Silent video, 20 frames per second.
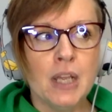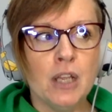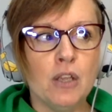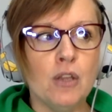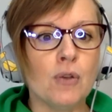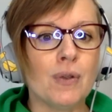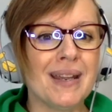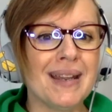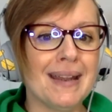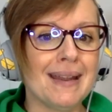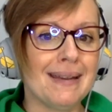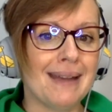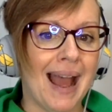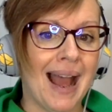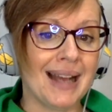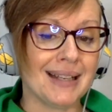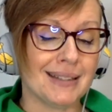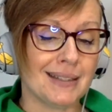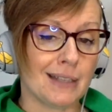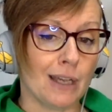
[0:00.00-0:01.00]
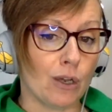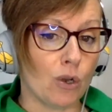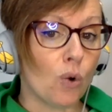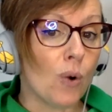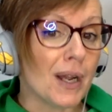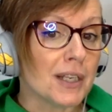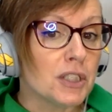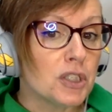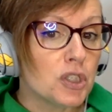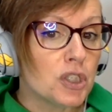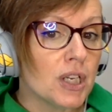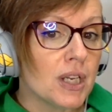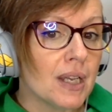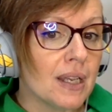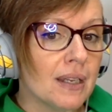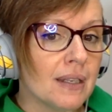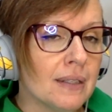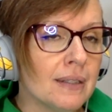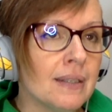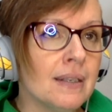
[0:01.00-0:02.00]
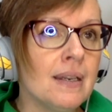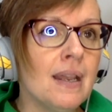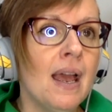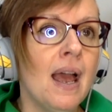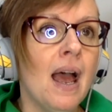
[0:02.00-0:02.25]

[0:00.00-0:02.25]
You can ask a question